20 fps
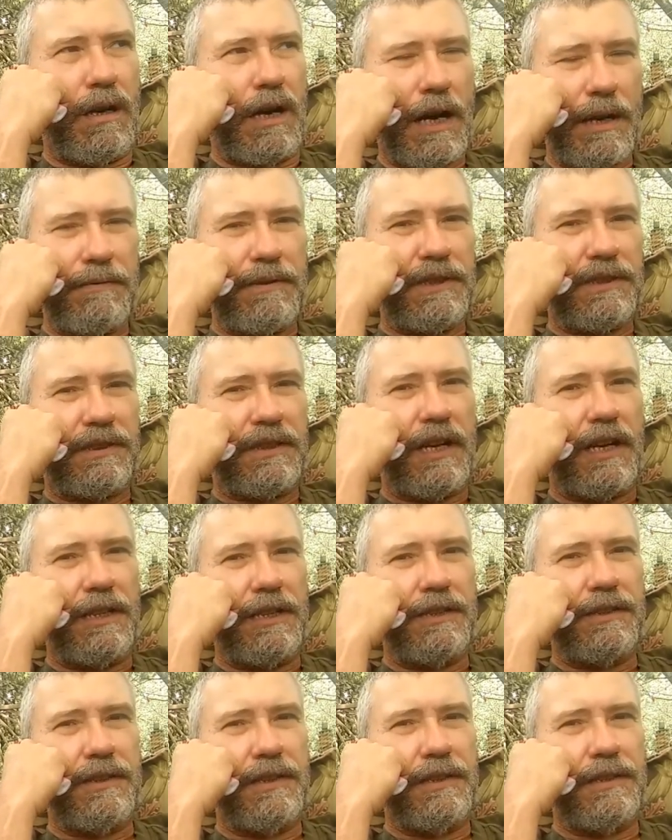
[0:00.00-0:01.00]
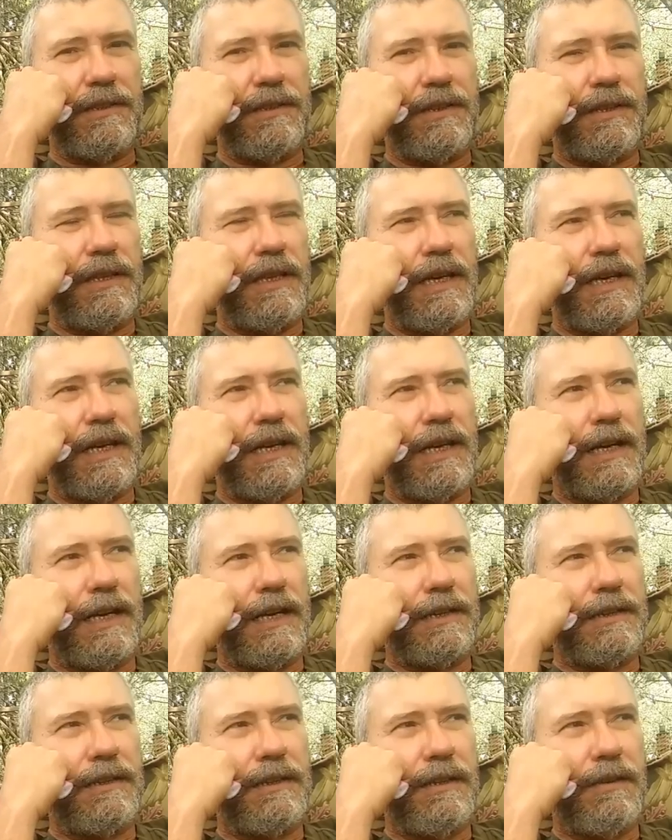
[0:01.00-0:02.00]
I've decided
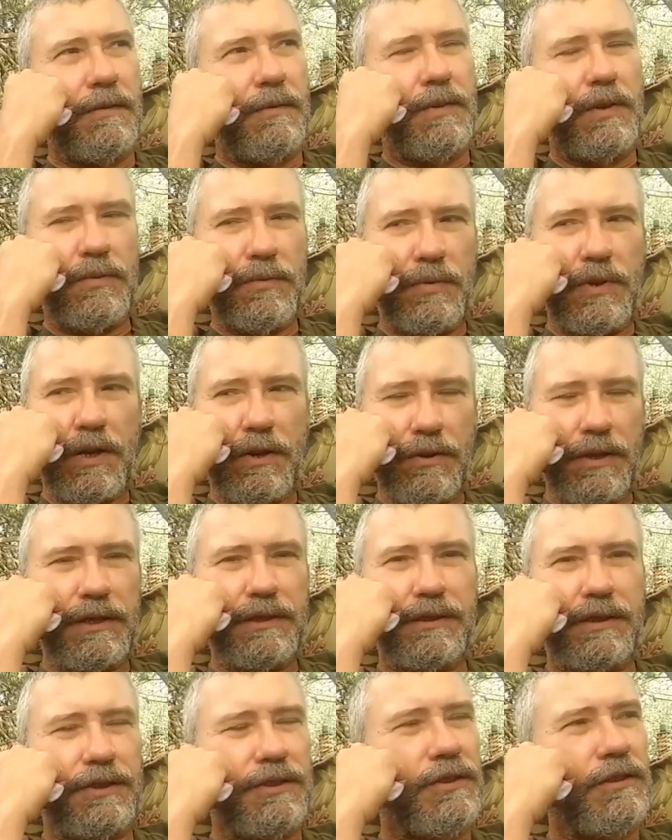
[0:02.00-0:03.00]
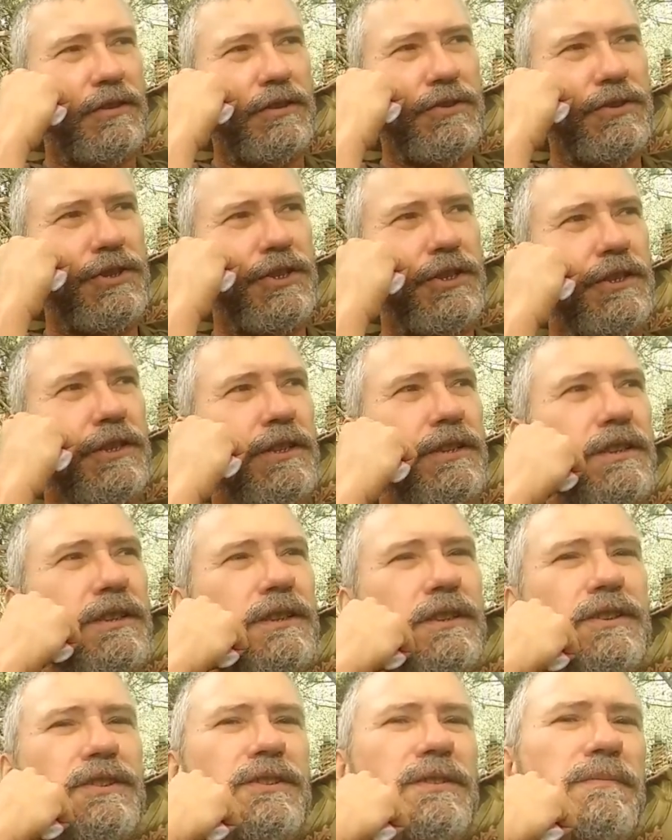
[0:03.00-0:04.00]
that there is a solution to
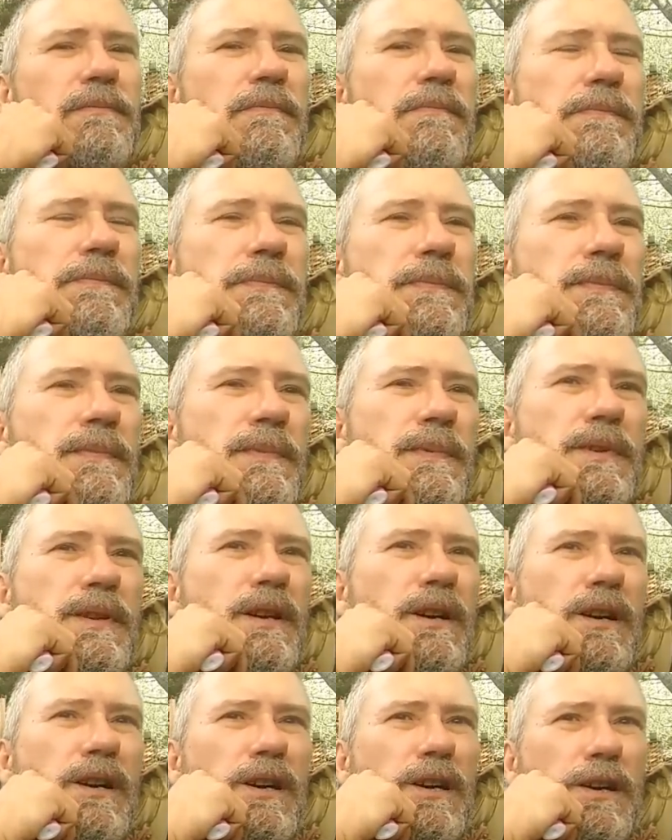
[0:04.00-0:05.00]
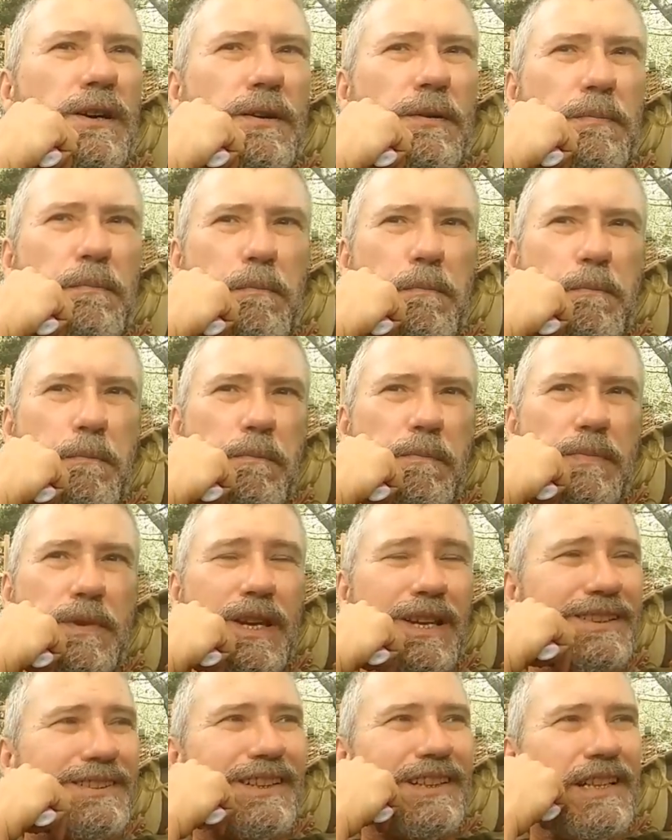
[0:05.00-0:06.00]
this. Uh,
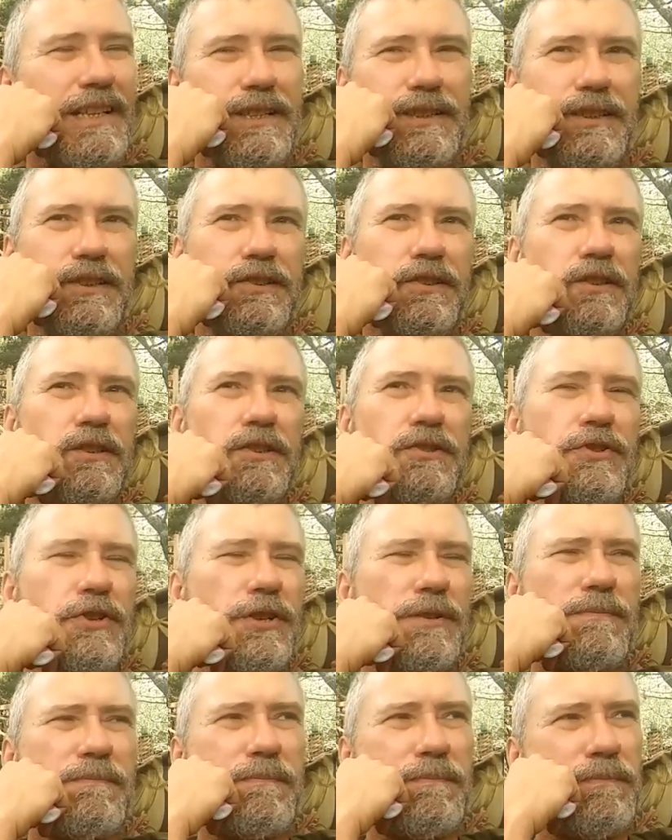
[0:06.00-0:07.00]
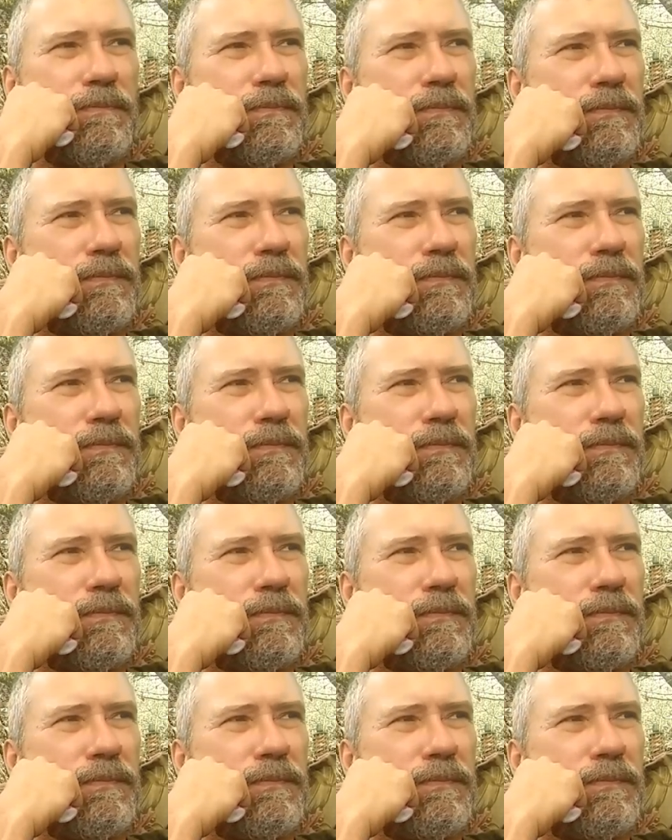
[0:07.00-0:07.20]
it's an easy solution.